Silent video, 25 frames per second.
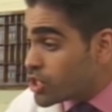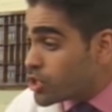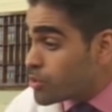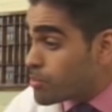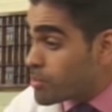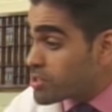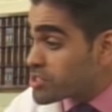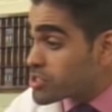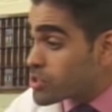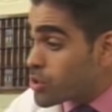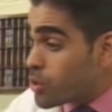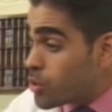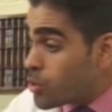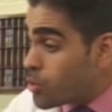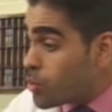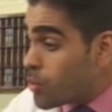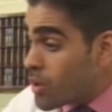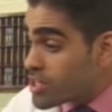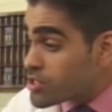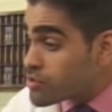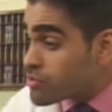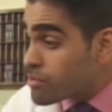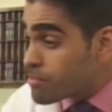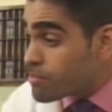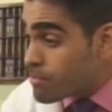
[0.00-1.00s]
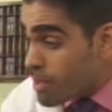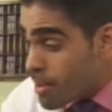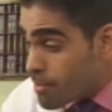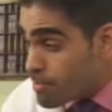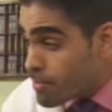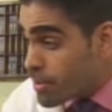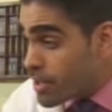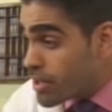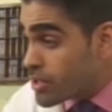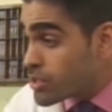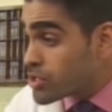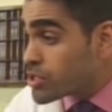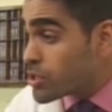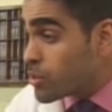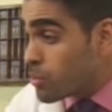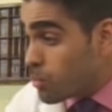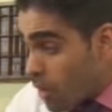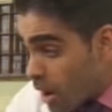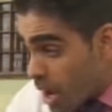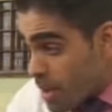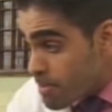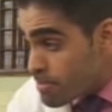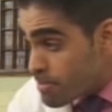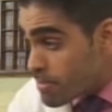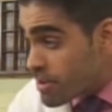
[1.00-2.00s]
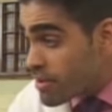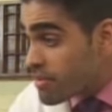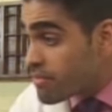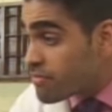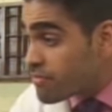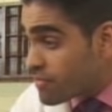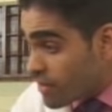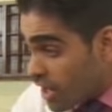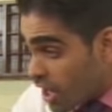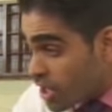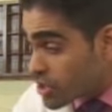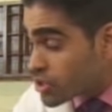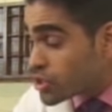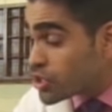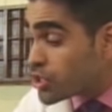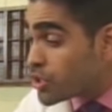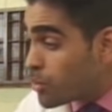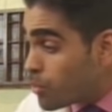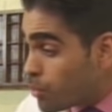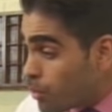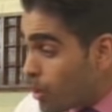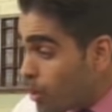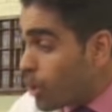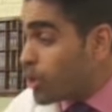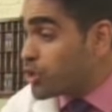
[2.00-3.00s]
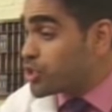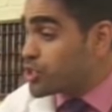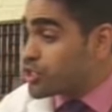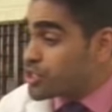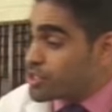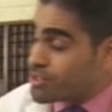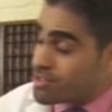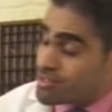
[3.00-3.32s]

you must always remember to wipe, flush, wash.